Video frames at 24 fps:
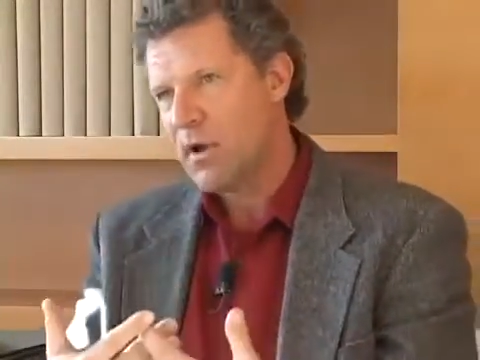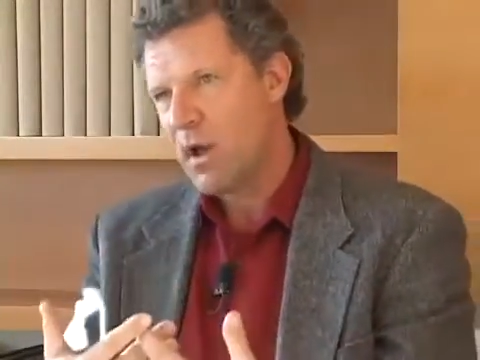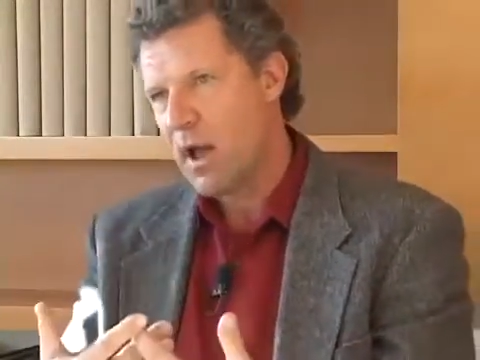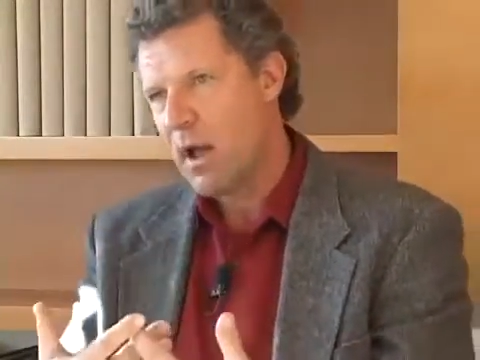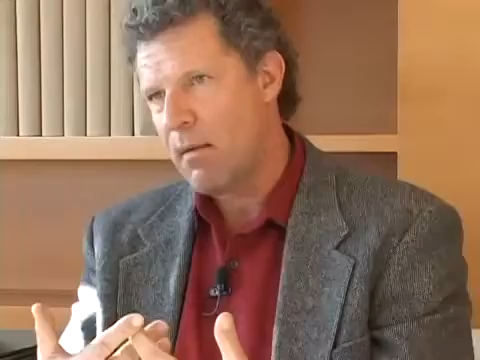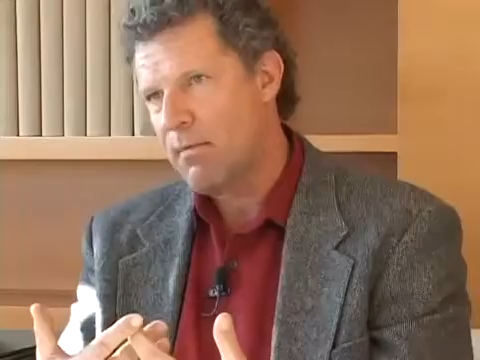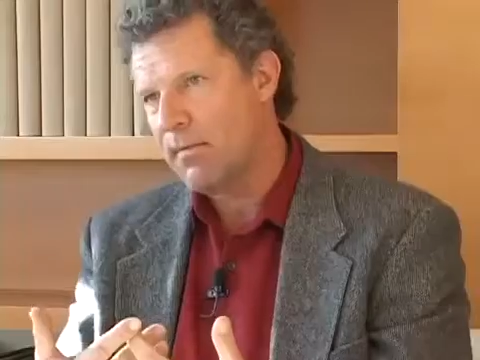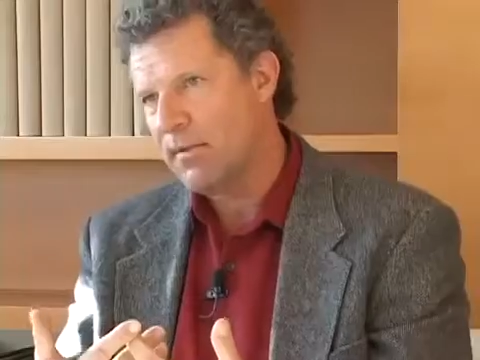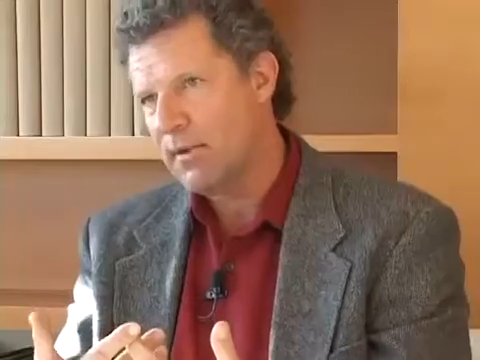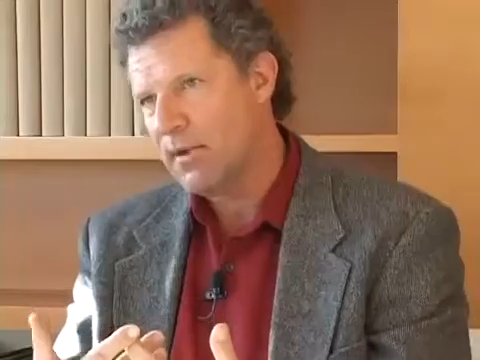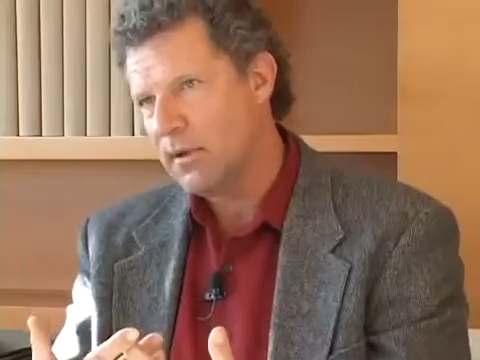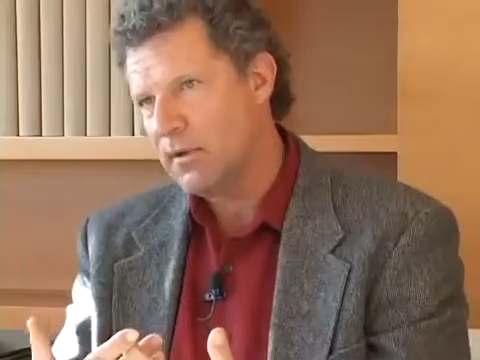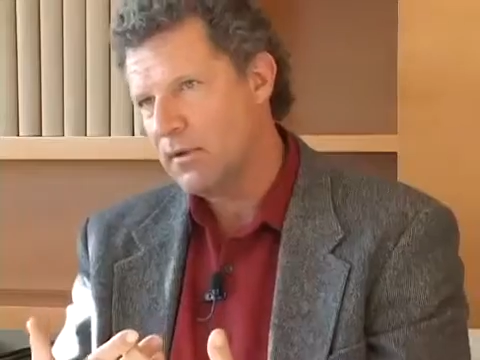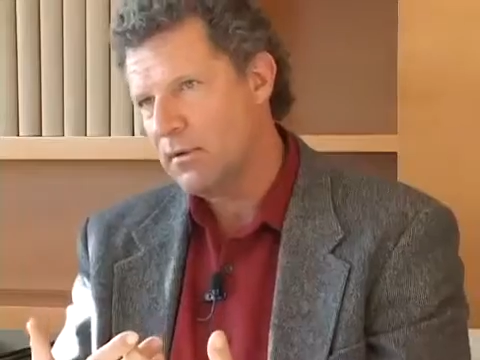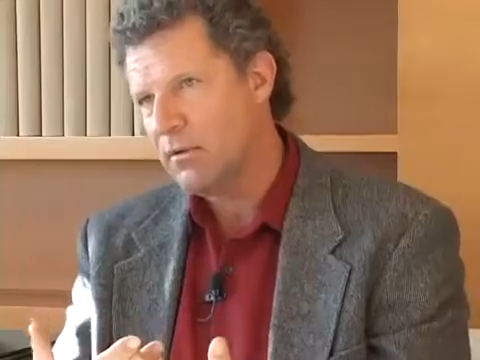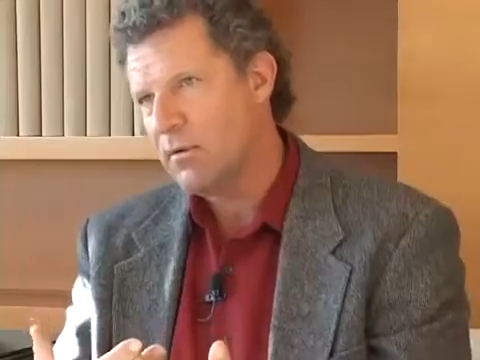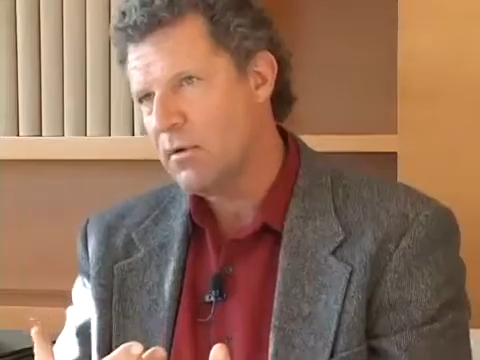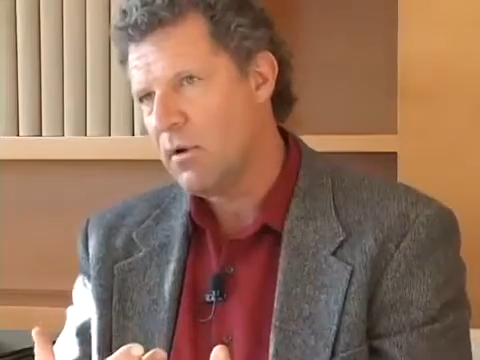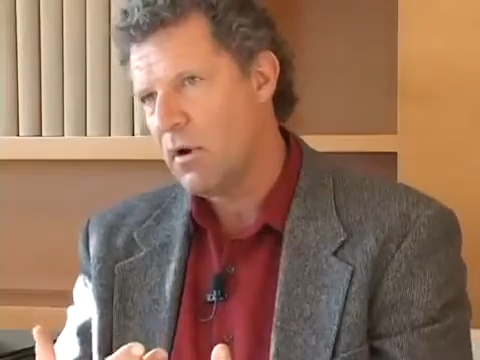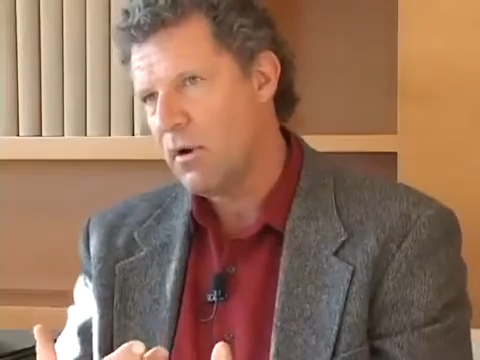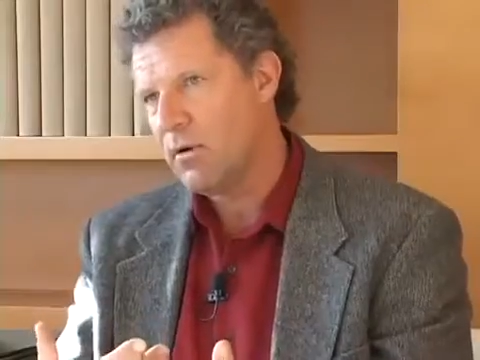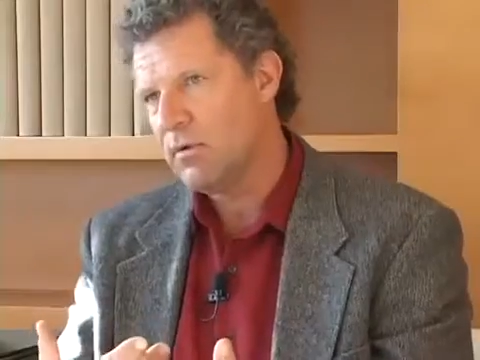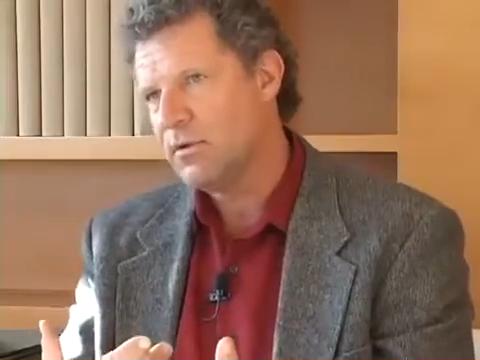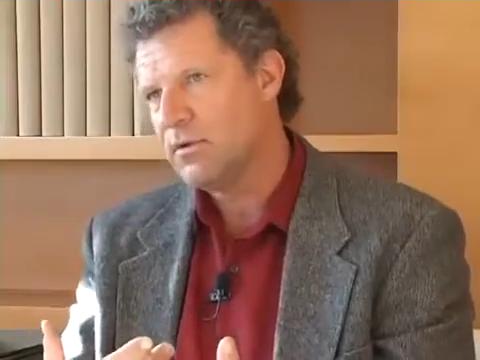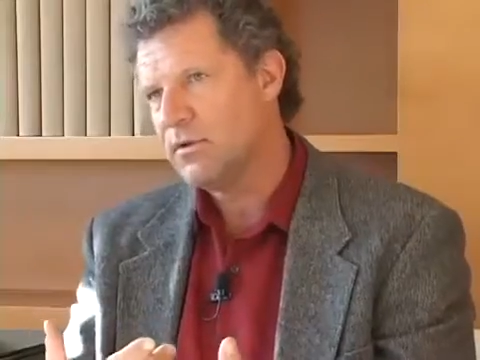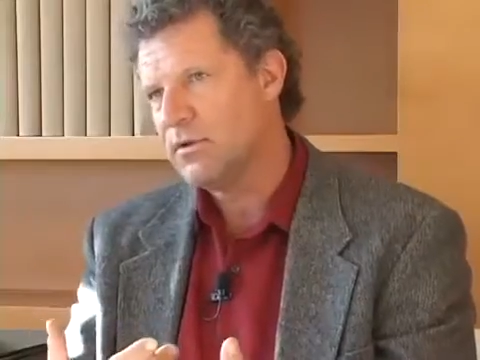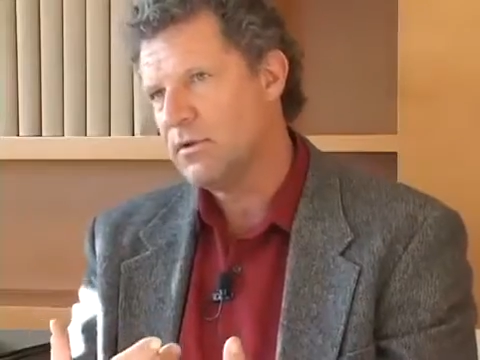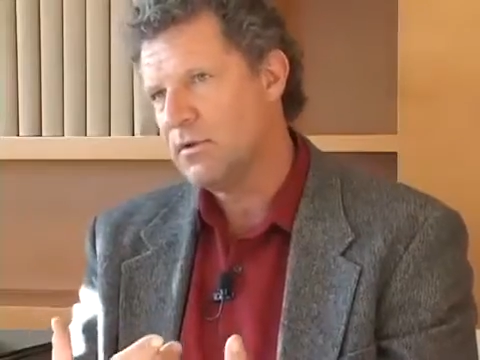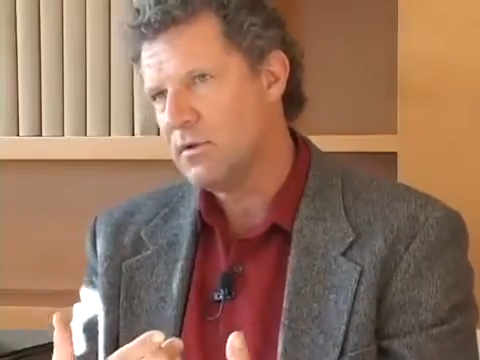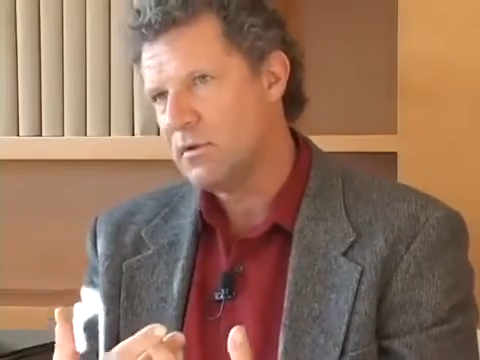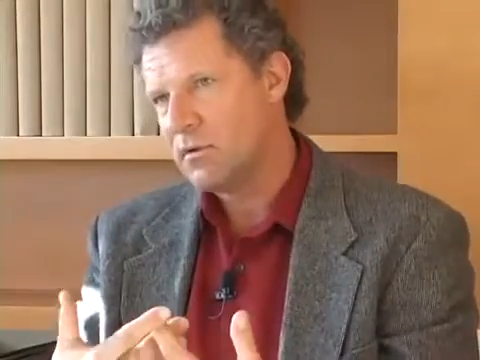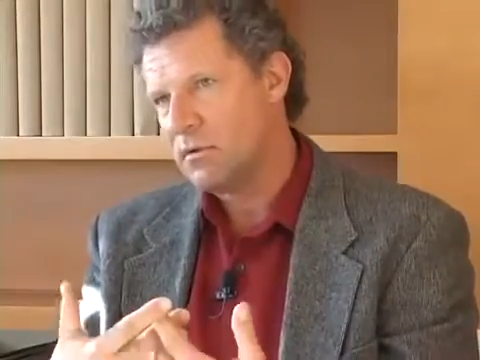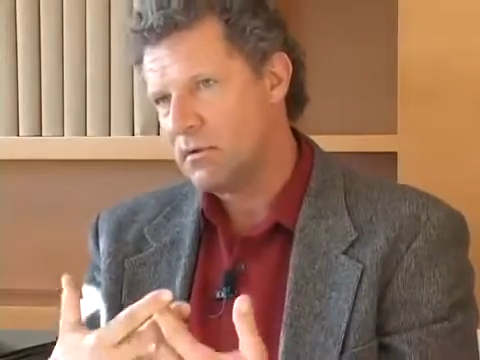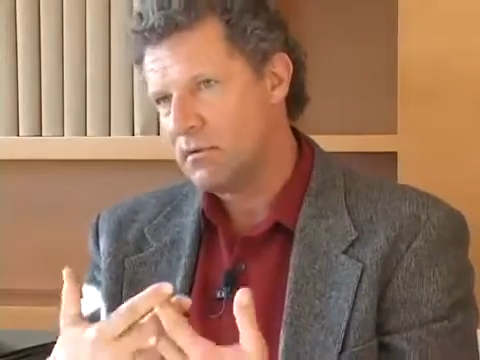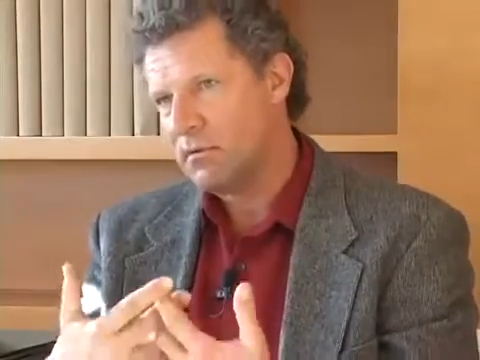commonly glucose